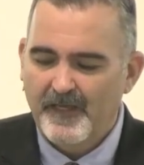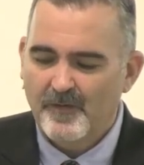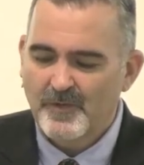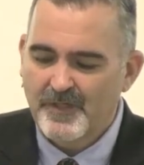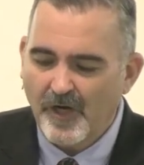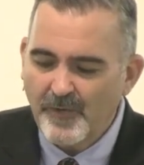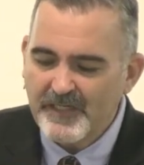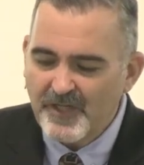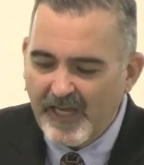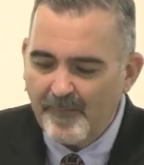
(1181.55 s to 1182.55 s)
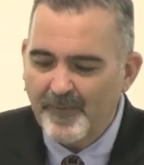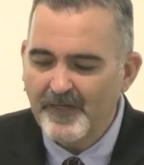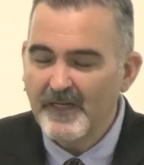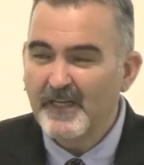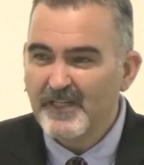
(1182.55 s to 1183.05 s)
It was going to
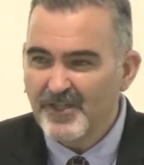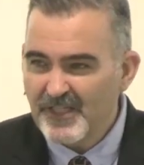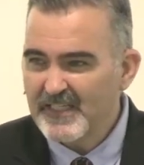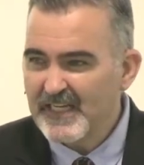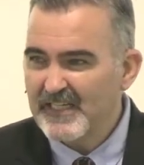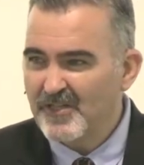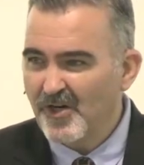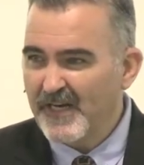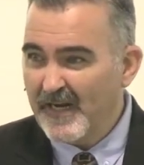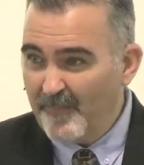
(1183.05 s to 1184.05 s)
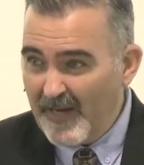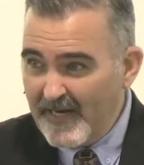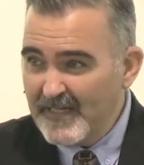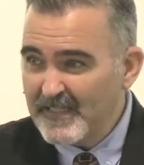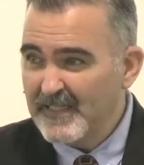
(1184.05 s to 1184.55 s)
happen just as God had
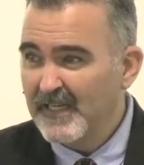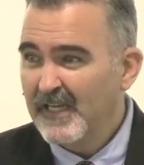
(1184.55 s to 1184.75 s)
planned it